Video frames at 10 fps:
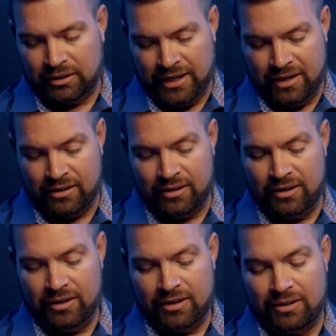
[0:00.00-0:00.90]
but later
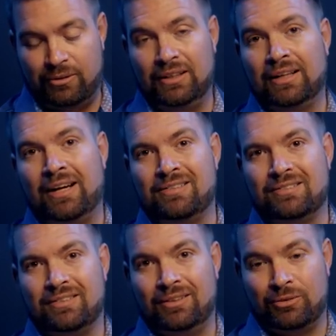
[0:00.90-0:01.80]
I
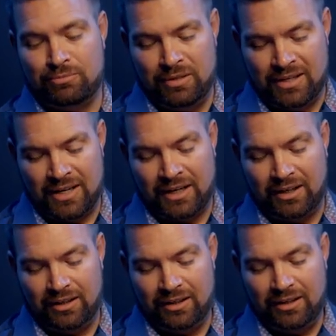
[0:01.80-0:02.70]
realized it was
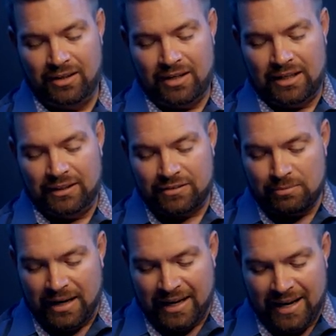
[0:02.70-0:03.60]
midnight. I
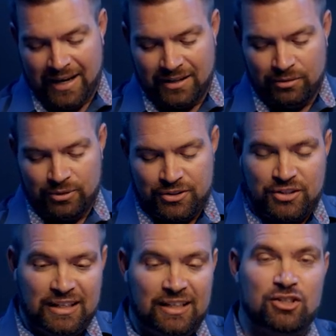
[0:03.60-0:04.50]
lifted my head and was
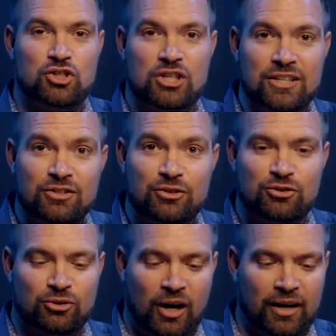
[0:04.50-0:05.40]
seeing
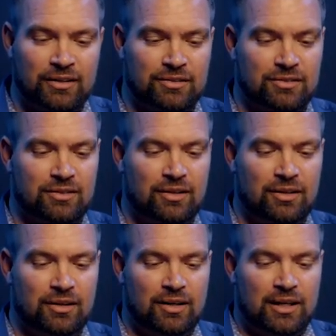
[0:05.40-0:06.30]
Jesus Christ.
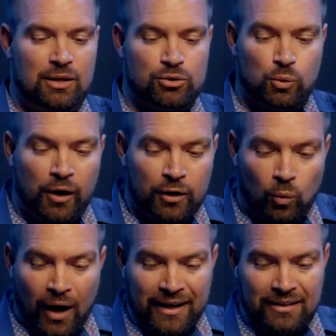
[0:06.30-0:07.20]
He was
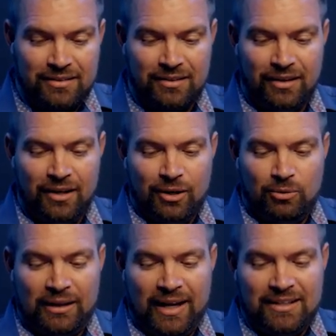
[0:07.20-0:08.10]
wearing white.
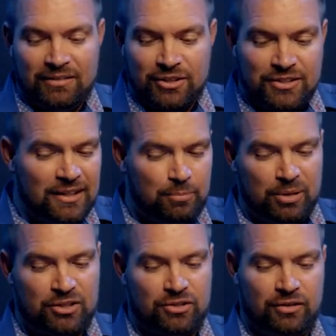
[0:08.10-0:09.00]
While I had never seen a
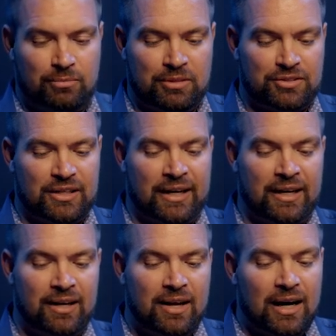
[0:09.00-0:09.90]
picture of the
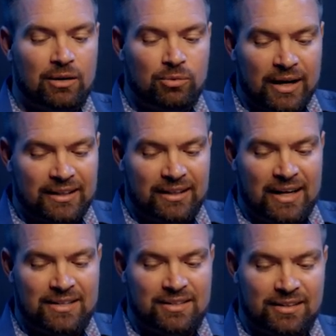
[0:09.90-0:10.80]
Messiah, I
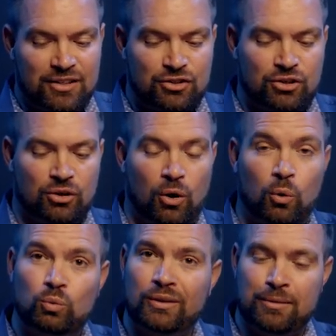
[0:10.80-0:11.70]
recognized that this could
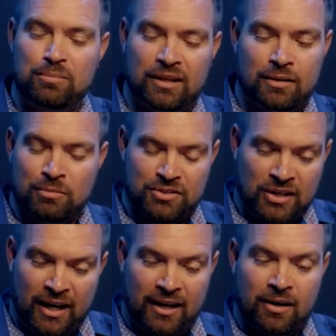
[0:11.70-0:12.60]
only be the
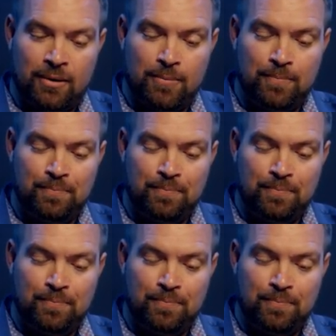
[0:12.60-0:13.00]
Messiah.